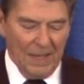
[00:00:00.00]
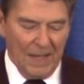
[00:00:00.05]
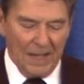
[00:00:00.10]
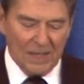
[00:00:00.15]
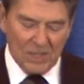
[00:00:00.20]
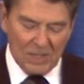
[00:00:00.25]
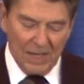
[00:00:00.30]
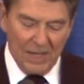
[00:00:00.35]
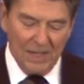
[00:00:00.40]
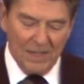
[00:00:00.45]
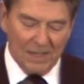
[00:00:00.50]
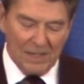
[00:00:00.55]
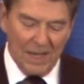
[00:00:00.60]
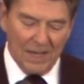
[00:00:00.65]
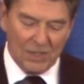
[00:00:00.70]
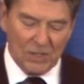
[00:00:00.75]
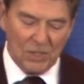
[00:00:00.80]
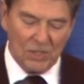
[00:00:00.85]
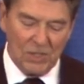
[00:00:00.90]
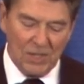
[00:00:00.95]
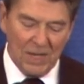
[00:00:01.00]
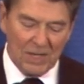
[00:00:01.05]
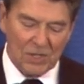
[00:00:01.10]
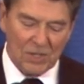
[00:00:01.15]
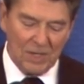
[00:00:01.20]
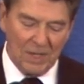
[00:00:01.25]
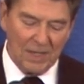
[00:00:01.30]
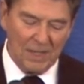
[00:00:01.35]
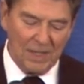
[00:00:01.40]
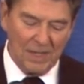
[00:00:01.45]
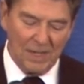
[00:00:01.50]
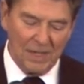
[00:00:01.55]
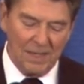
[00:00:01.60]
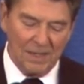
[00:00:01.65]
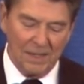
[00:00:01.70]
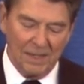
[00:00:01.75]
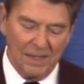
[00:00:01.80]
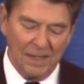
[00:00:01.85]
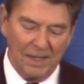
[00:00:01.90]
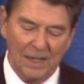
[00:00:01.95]
I said in Texas yesterday that it
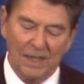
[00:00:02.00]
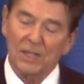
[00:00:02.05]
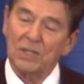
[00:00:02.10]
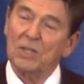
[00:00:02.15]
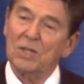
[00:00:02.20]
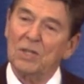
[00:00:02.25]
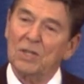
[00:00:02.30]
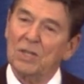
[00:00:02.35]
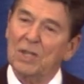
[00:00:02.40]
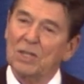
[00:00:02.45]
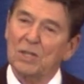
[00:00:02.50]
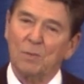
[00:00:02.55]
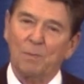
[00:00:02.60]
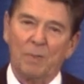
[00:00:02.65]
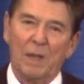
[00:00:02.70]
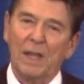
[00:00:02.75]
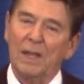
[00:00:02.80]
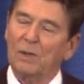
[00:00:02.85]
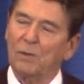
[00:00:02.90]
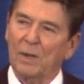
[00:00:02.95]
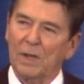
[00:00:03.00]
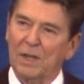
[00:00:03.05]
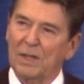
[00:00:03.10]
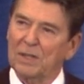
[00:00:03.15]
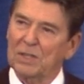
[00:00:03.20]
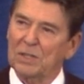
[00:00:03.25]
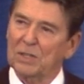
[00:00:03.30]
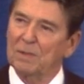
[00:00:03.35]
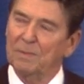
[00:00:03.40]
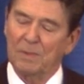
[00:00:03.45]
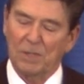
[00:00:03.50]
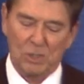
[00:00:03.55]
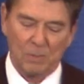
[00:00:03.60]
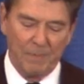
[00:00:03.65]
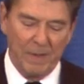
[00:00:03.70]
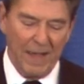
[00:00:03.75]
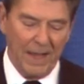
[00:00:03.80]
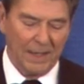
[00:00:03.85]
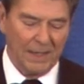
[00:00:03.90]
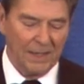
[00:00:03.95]
isn't just patriotism that's
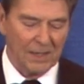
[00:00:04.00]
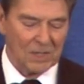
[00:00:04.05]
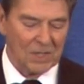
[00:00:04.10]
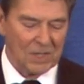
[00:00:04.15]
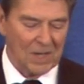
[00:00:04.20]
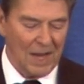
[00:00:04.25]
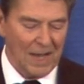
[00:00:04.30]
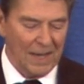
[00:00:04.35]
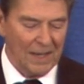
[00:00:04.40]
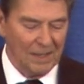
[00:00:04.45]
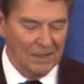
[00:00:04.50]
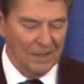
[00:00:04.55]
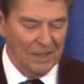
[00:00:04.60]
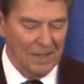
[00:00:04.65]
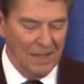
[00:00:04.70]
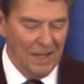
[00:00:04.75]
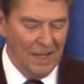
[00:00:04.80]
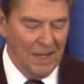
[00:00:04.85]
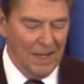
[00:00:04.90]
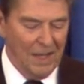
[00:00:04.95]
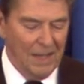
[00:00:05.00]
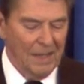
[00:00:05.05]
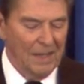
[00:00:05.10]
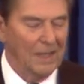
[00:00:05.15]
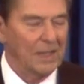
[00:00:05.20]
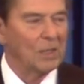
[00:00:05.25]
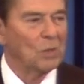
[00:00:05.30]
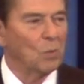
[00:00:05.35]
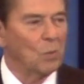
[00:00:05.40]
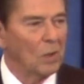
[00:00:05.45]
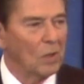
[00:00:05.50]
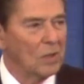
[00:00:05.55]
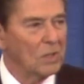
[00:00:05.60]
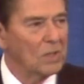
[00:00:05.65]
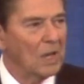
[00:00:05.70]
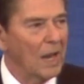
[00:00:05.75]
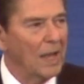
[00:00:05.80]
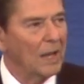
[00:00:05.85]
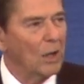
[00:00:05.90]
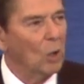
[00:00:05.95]
back in style. It's
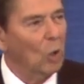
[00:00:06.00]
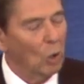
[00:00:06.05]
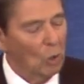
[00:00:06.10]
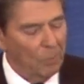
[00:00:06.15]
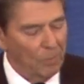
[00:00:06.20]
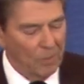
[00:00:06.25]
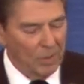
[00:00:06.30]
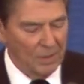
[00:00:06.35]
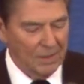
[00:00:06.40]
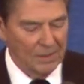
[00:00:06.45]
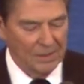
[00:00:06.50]
words like hope,